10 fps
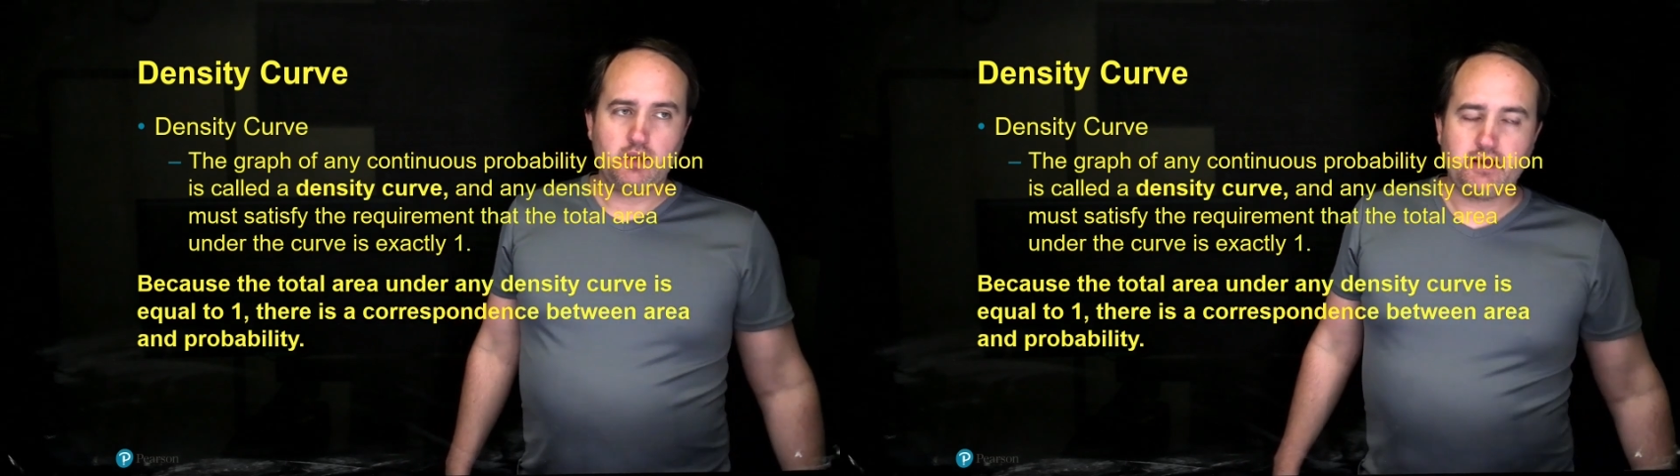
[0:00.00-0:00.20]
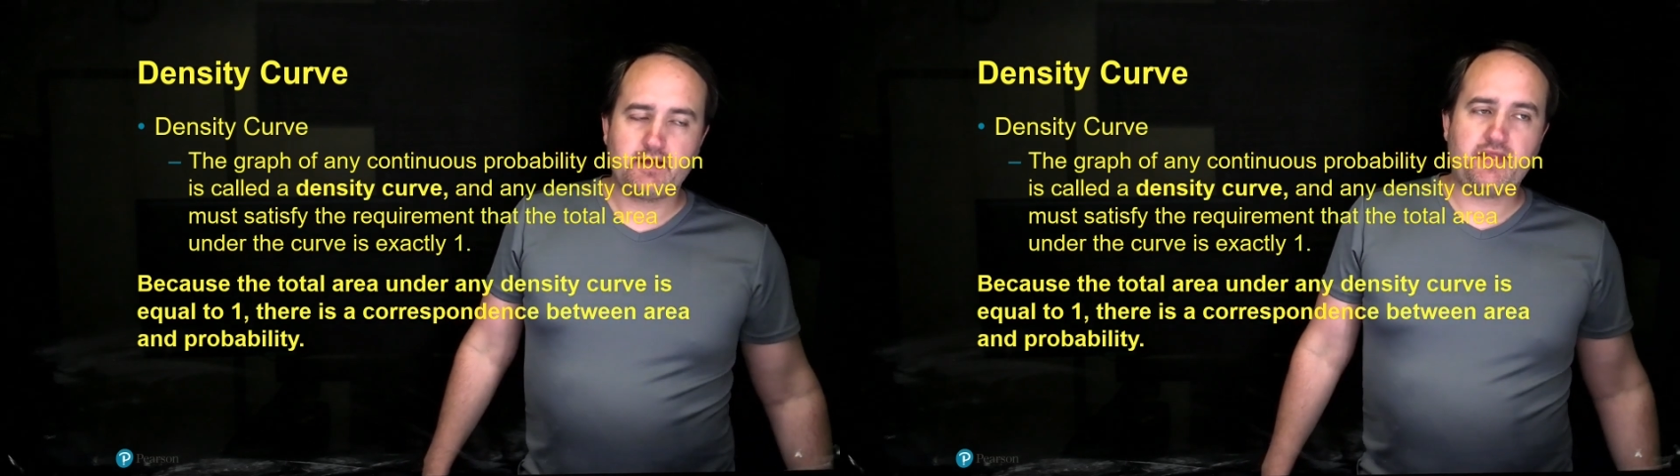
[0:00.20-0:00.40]

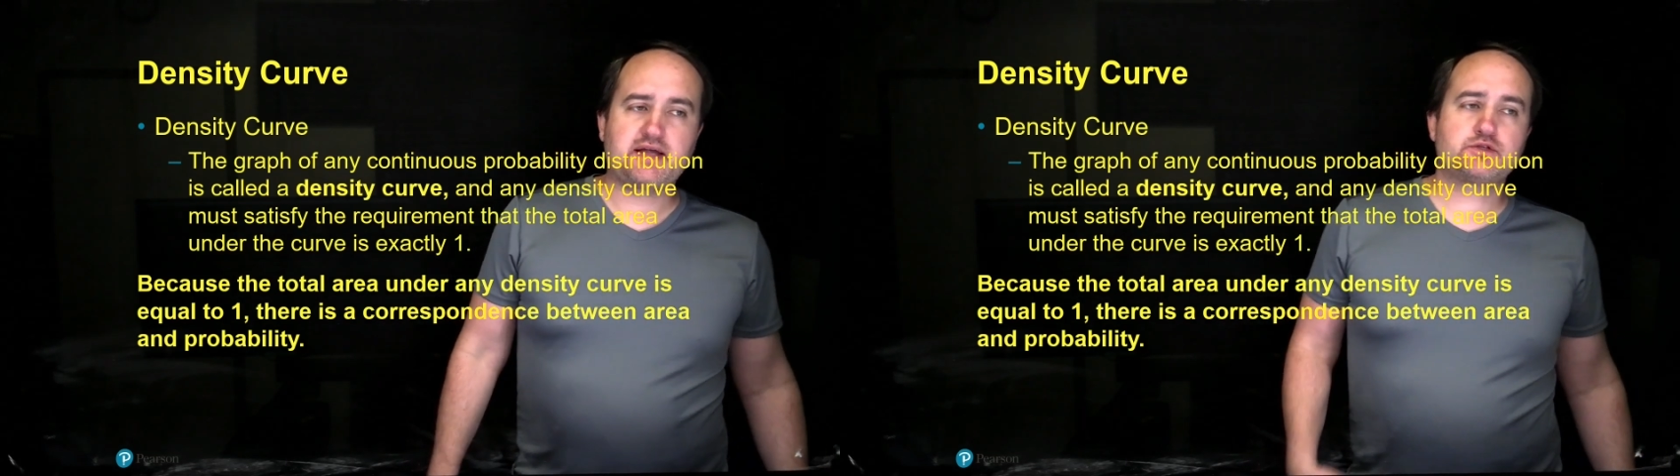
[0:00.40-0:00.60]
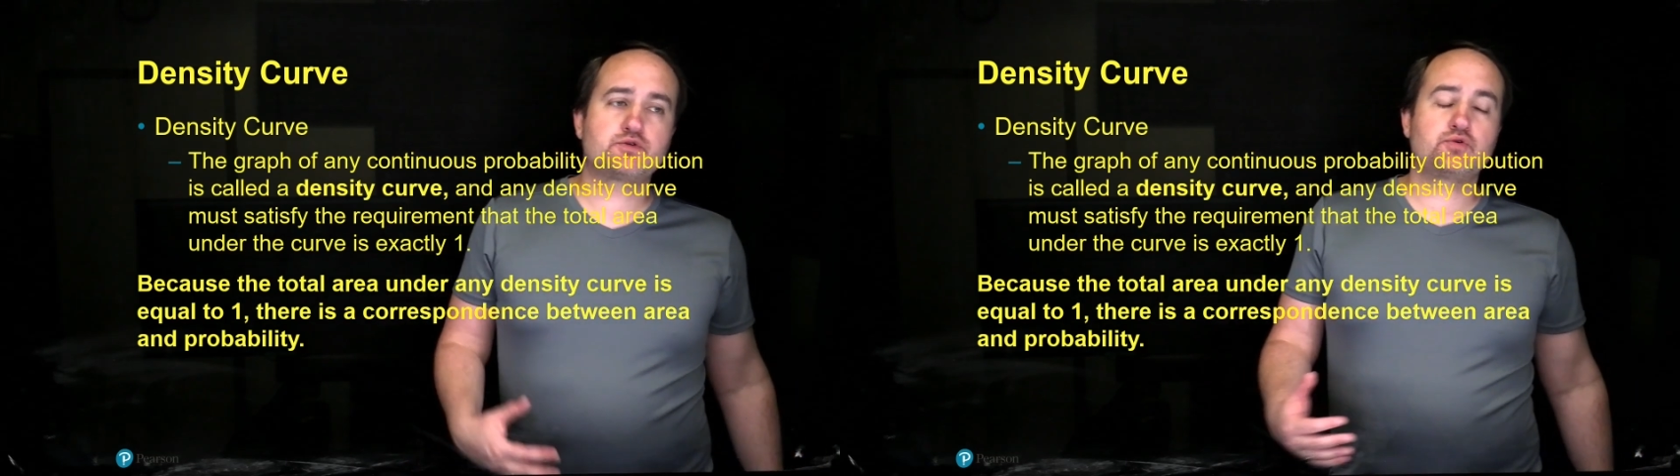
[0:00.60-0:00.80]
And
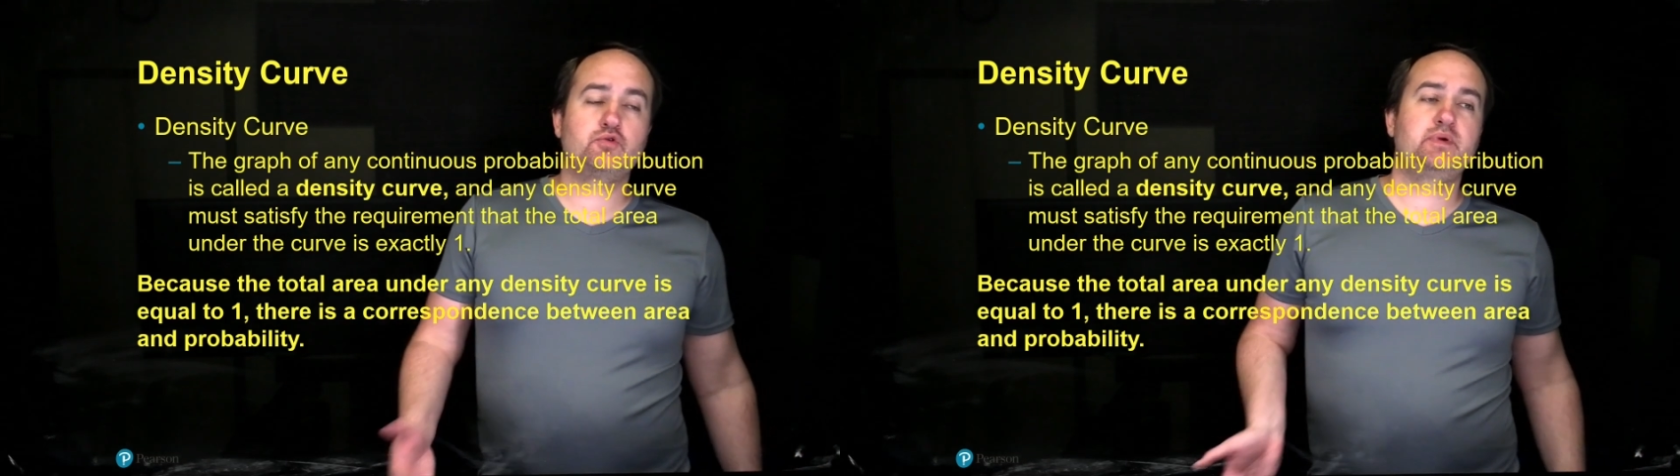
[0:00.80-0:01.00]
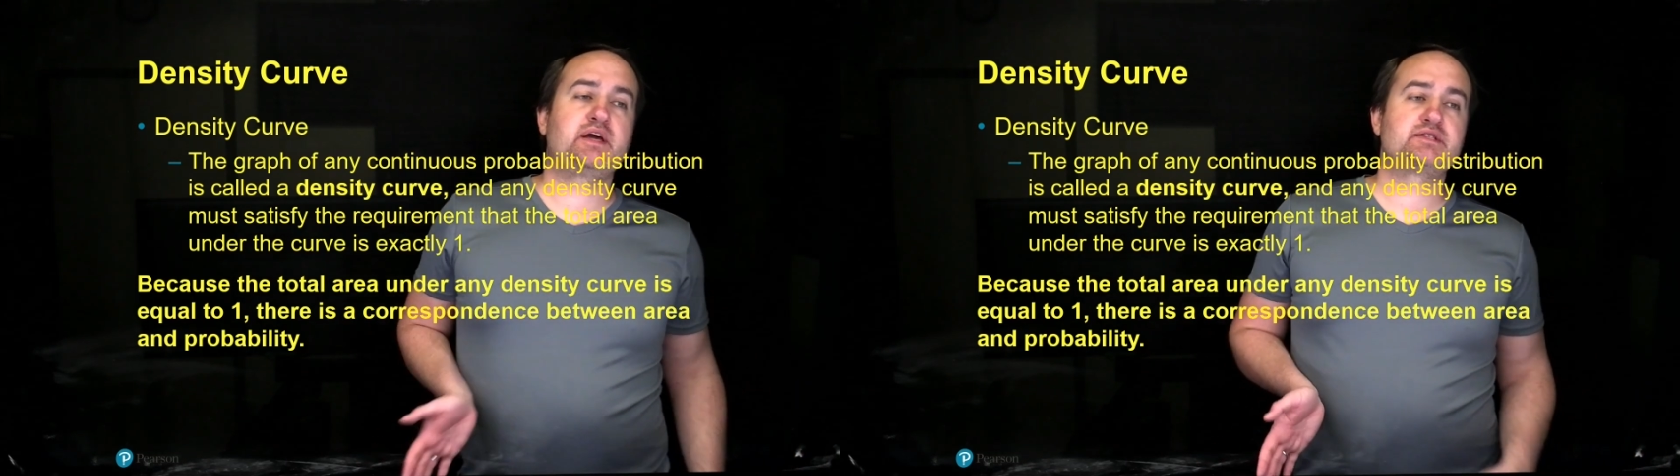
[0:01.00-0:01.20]
that's true because